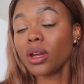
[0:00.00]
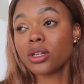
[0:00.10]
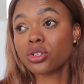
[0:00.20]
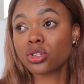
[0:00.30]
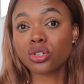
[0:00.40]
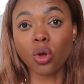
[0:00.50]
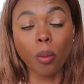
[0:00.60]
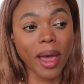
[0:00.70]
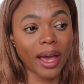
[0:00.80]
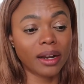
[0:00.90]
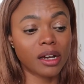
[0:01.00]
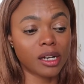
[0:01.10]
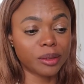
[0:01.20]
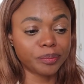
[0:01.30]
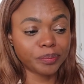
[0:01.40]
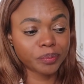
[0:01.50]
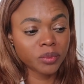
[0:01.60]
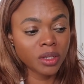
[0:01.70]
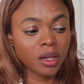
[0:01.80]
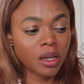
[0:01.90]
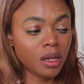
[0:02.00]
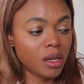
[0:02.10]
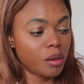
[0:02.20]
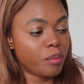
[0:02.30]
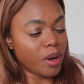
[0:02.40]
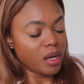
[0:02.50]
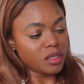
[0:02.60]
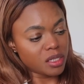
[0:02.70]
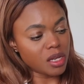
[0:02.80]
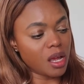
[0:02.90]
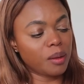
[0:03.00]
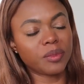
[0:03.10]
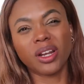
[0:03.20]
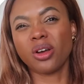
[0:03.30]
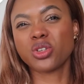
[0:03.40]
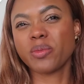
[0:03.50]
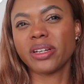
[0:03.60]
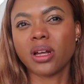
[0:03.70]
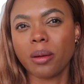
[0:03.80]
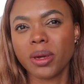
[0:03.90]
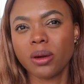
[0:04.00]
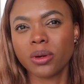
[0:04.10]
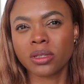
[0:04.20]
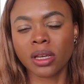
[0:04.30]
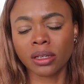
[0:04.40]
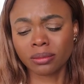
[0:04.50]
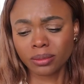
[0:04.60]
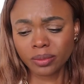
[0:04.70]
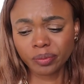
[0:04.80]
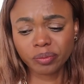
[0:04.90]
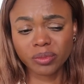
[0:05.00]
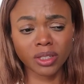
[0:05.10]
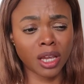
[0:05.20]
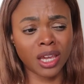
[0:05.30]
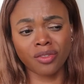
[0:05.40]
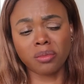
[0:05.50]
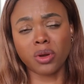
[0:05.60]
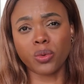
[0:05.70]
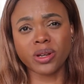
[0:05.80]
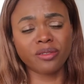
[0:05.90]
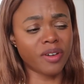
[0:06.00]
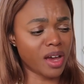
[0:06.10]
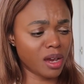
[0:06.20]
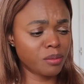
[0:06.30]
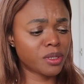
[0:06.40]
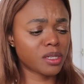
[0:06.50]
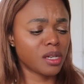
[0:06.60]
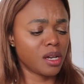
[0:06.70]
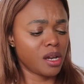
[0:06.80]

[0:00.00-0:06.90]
It's just so bad. And also my tummy was like giving me weird vibes.